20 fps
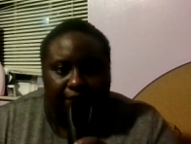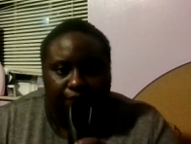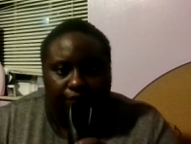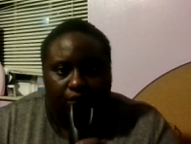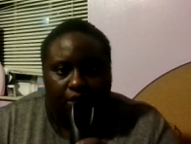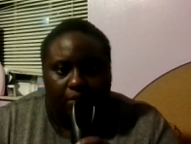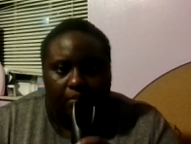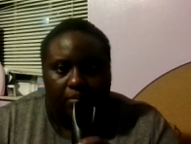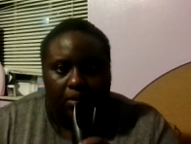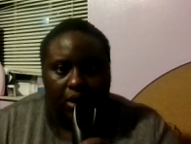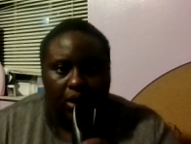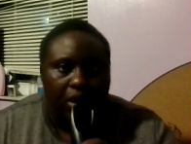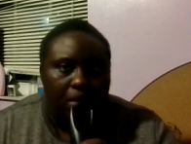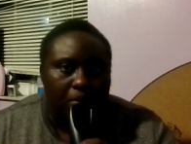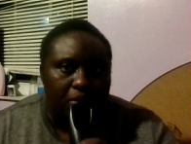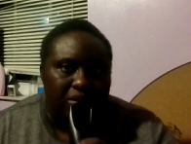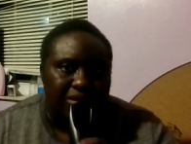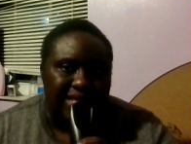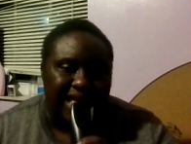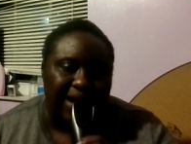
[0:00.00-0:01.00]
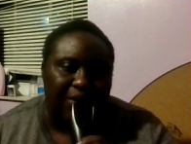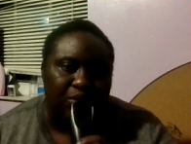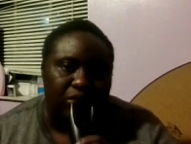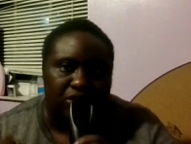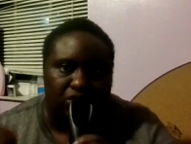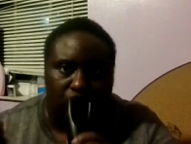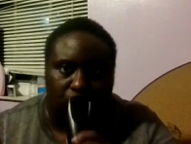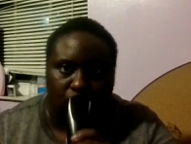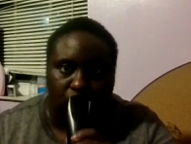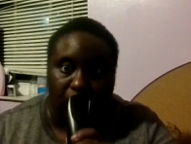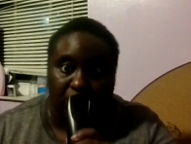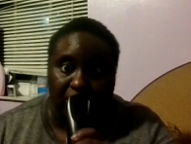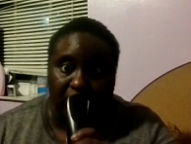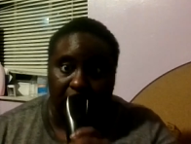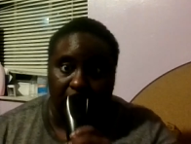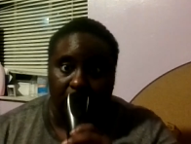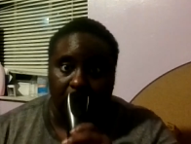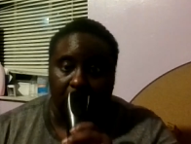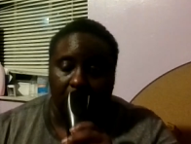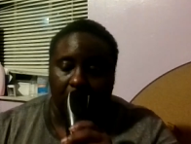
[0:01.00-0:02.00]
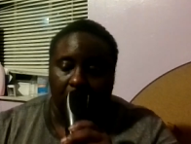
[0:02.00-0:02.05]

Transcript: for a purpose i was created